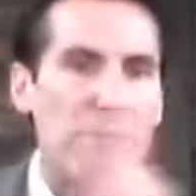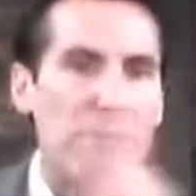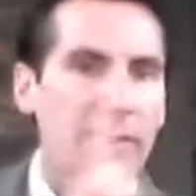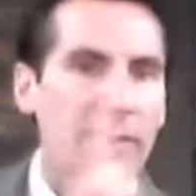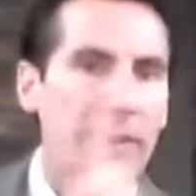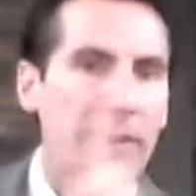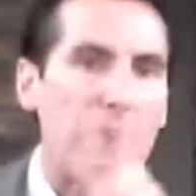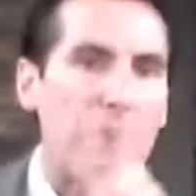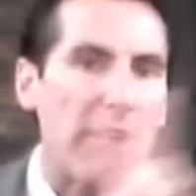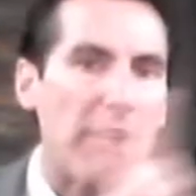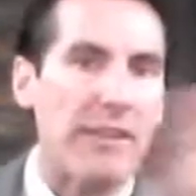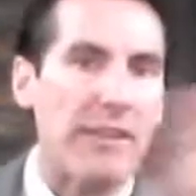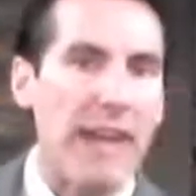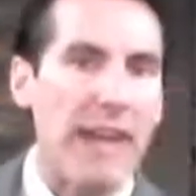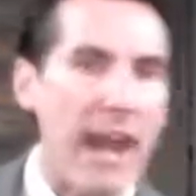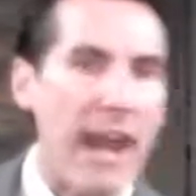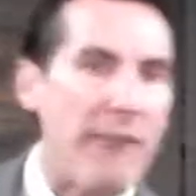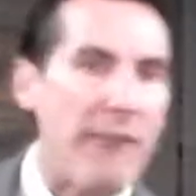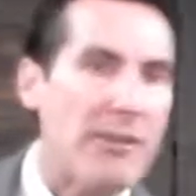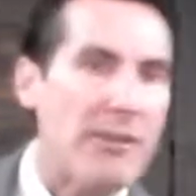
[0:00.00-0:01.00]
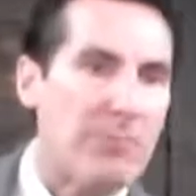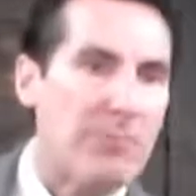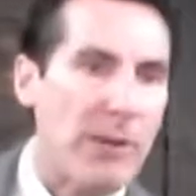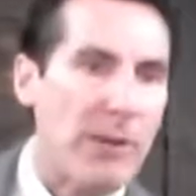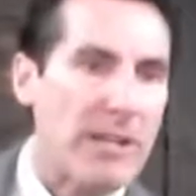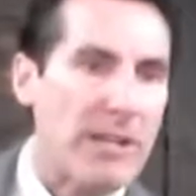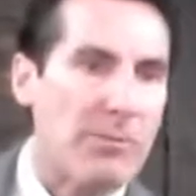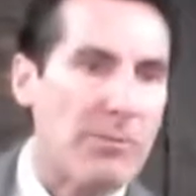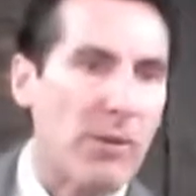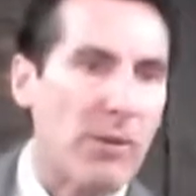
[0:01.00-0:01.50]
Figure out the average
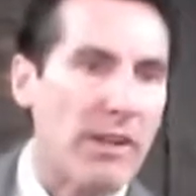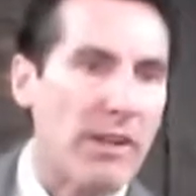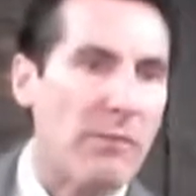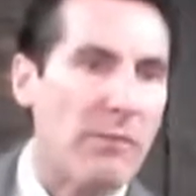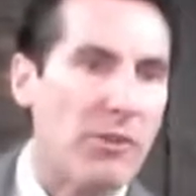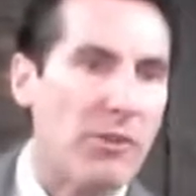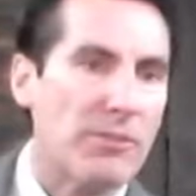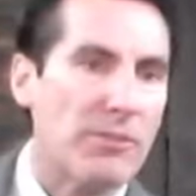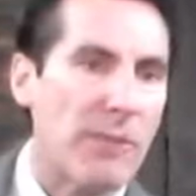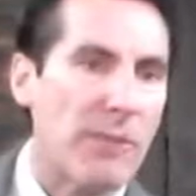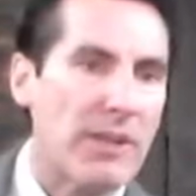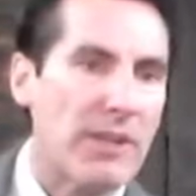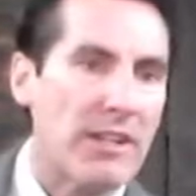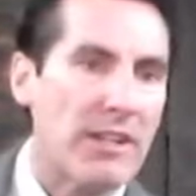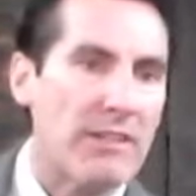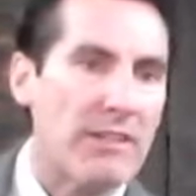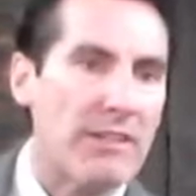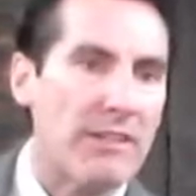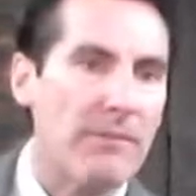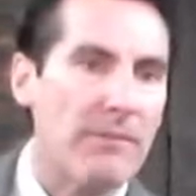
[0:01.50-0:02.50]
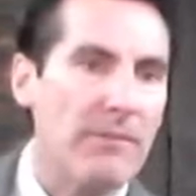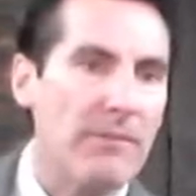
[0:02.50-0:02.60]
price point in most markets.